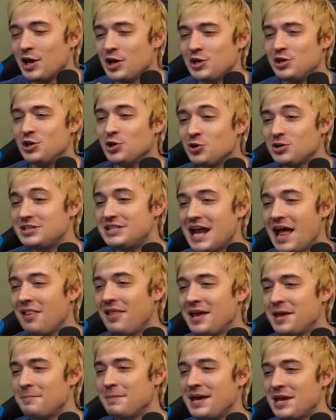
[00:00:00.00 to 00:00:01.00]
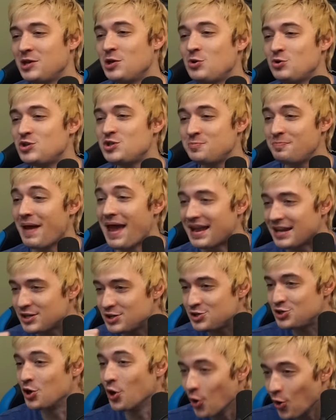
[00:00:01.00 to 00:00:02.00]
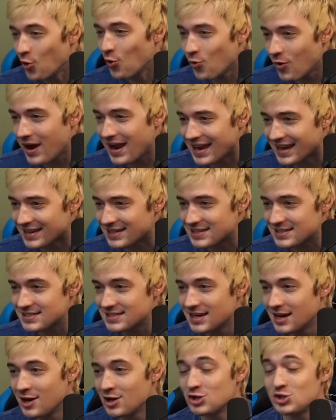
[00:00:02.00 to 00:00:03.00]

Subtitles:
You're telling me you spent 2 weeks